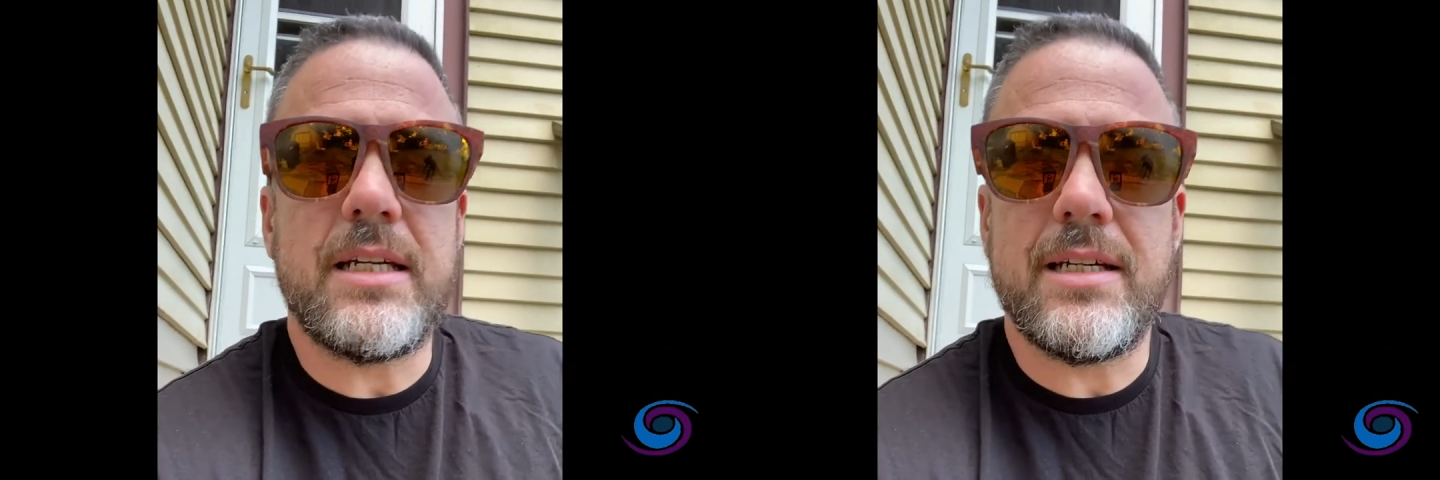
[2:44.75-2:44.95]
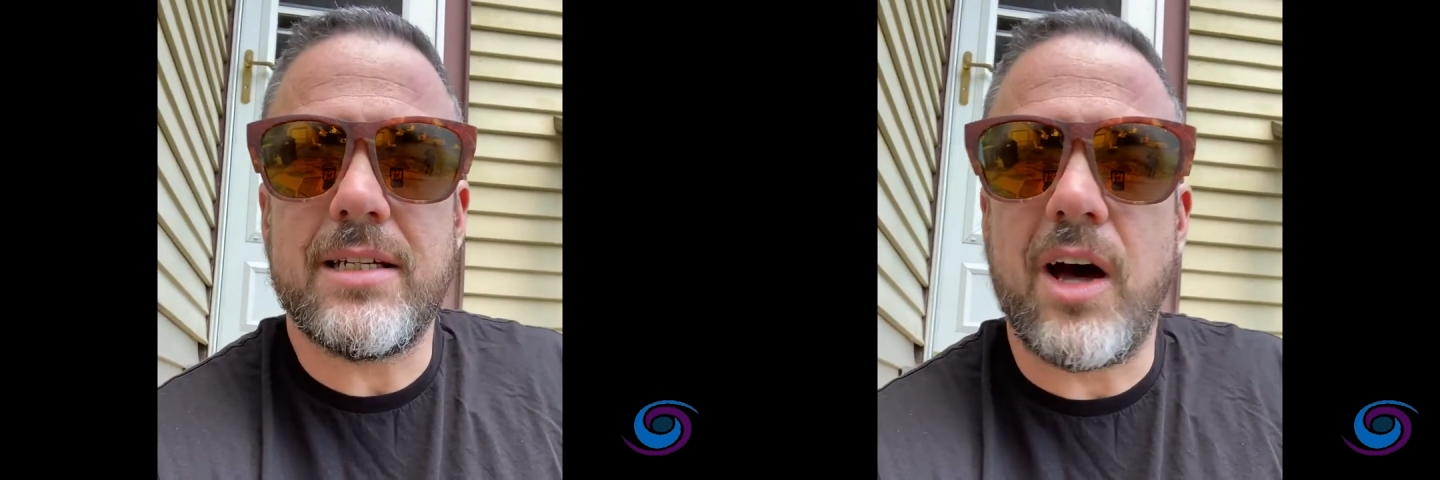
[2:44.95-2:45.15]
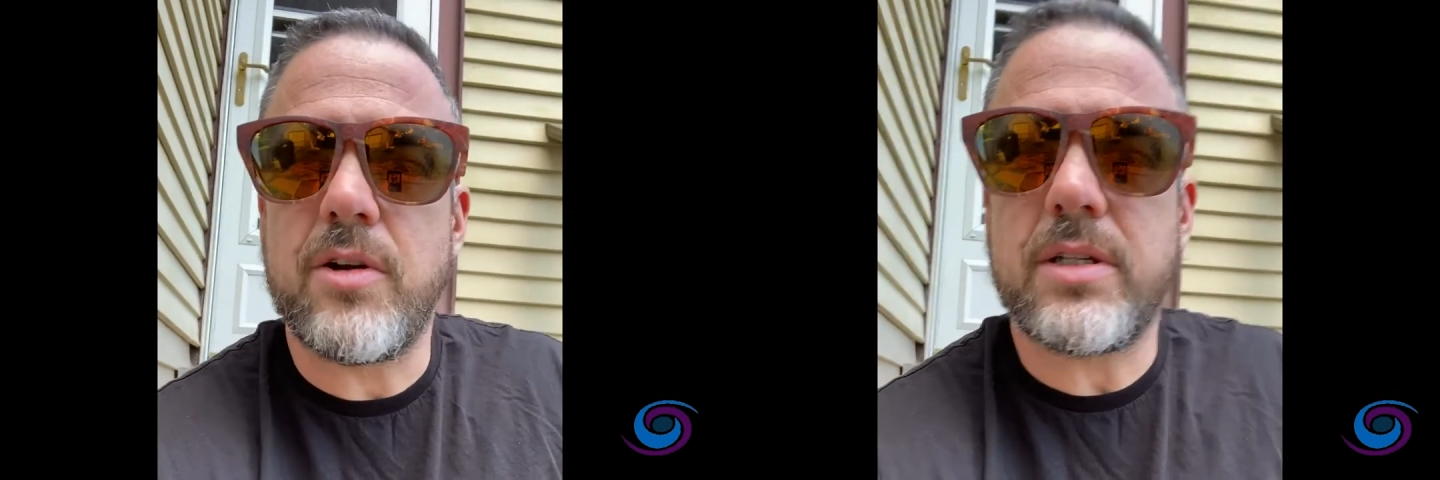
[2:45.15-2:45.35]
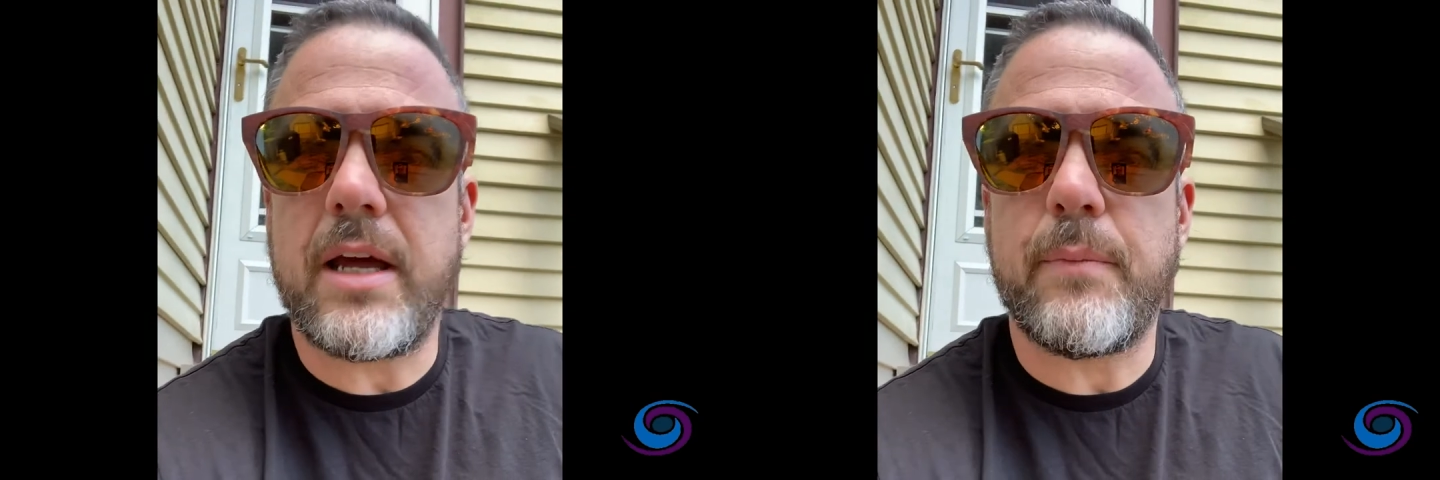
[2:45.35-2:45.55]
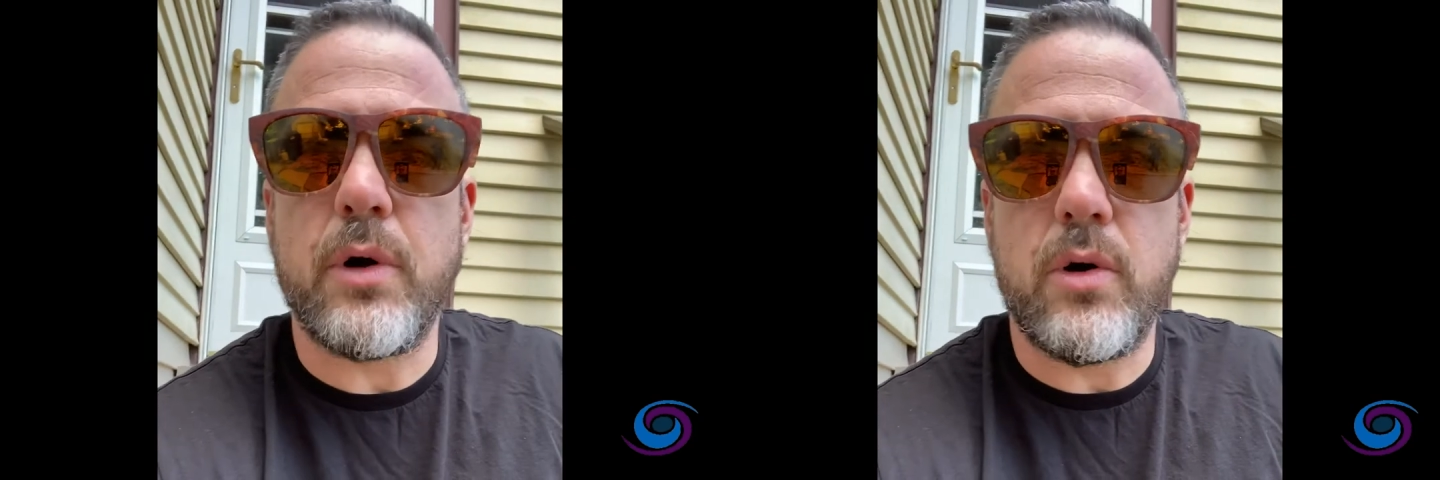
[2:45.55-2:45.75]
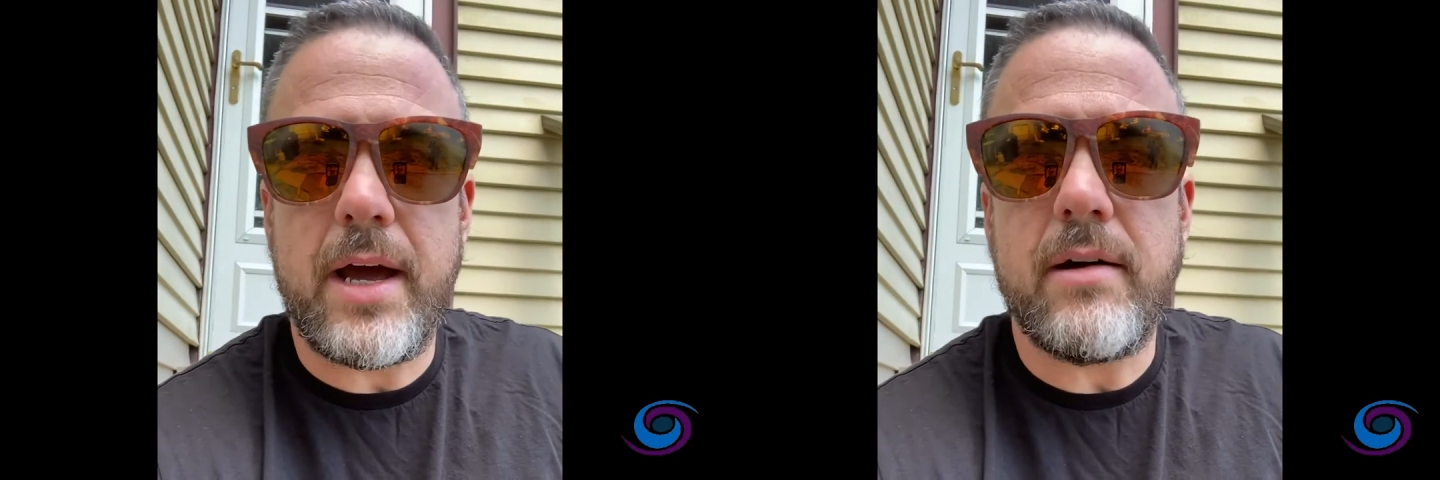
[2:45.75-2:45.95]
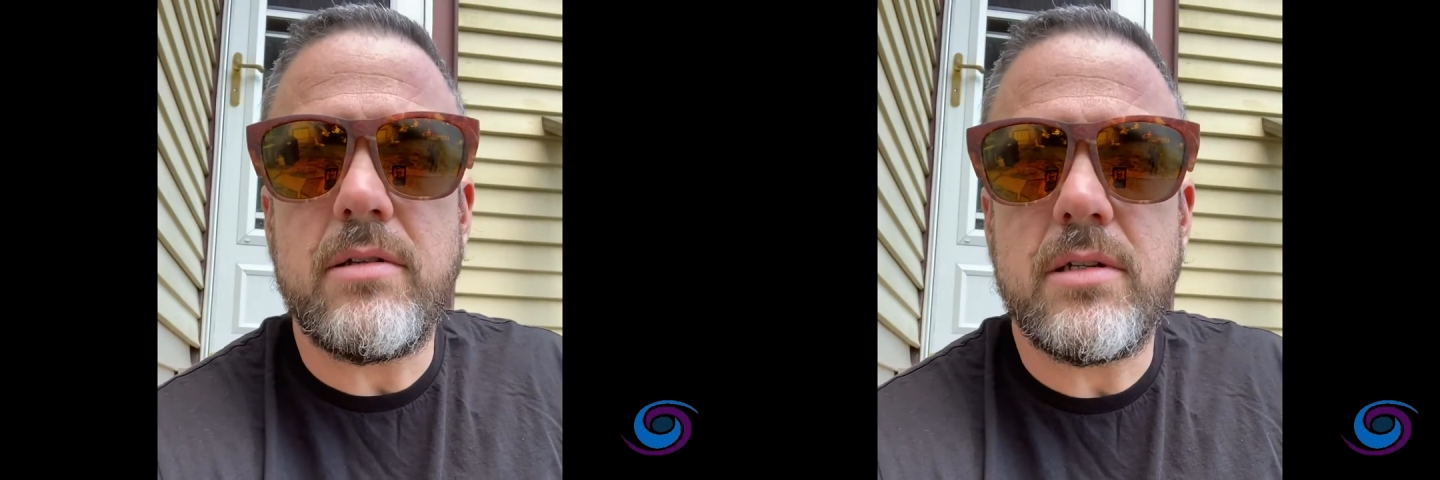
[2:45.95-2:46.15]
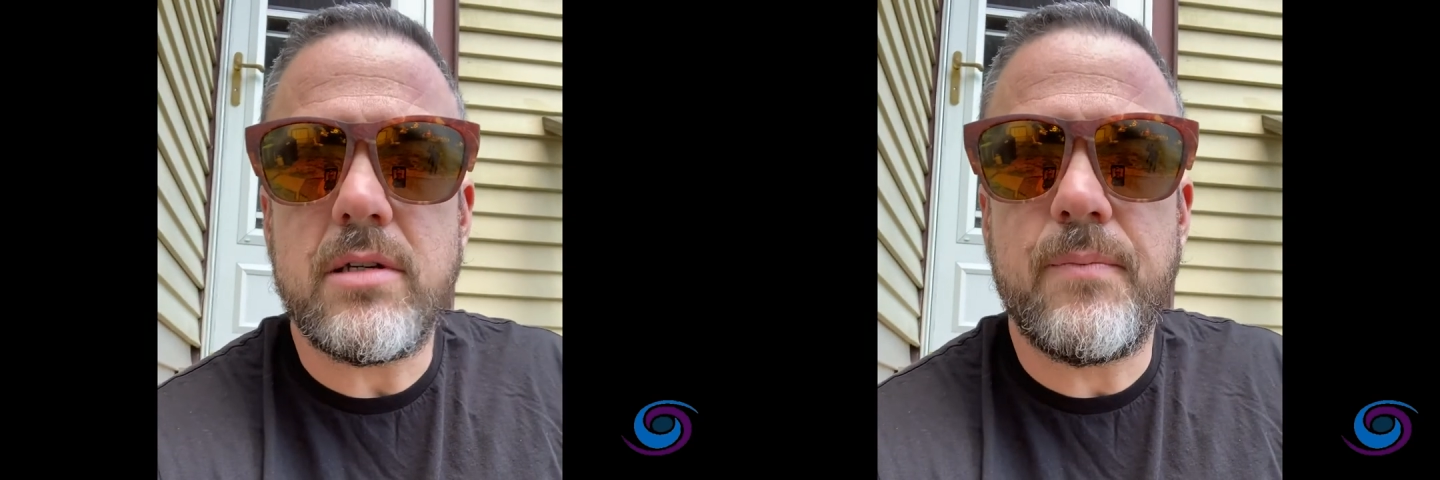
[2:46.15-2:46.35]
is understand
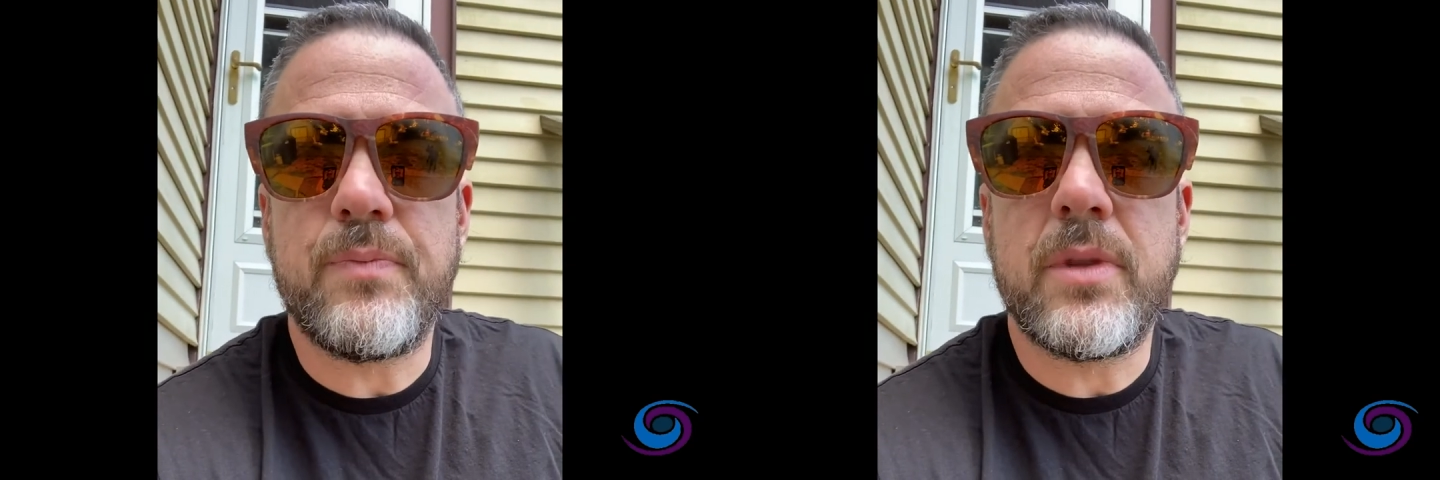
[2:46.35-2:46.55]
pronouns,